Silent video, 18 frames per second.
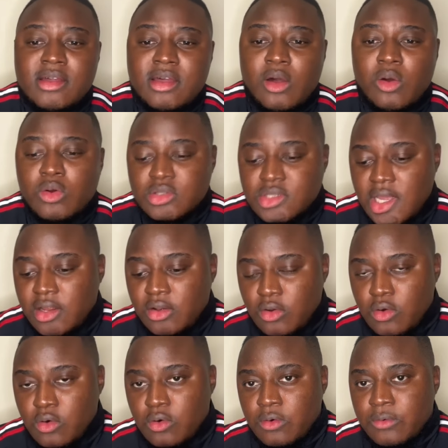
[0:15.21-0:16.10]
because I
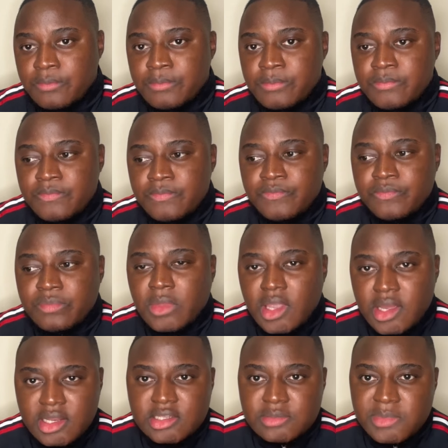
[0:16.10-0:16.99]
know
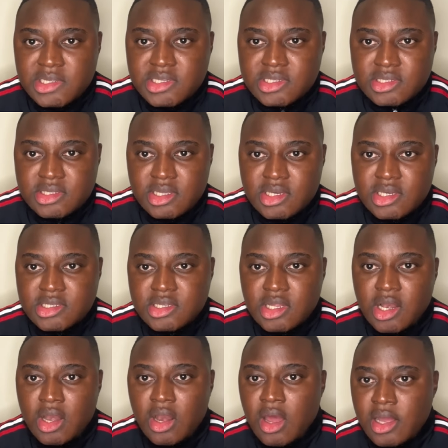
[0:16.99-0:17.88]
in as much as there is a
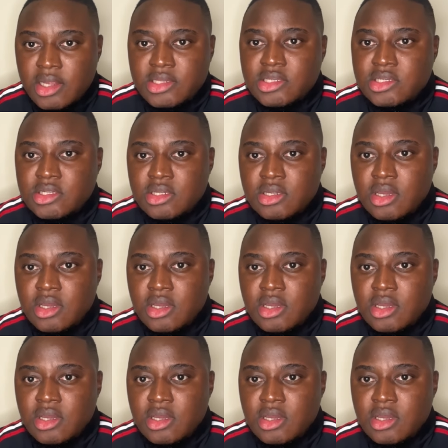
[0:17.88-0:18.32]
large